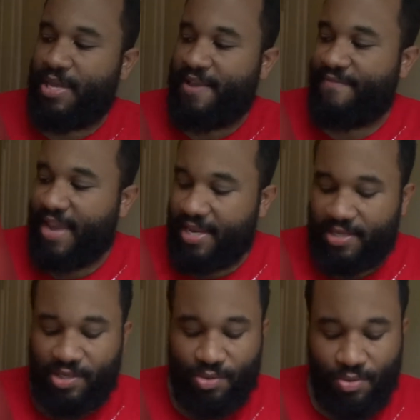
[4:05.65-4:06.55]
the
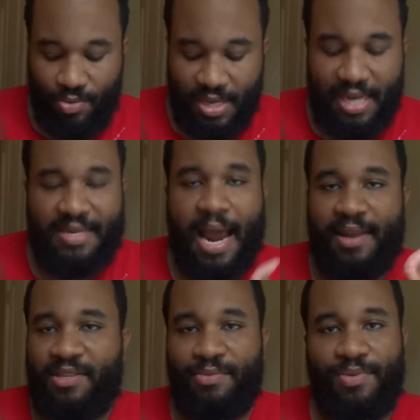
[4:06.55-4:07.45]
advanced suit,
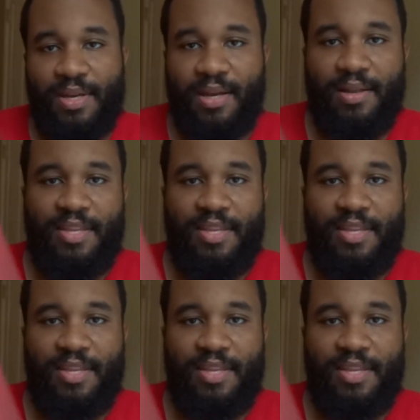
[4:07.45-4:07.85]
tying into the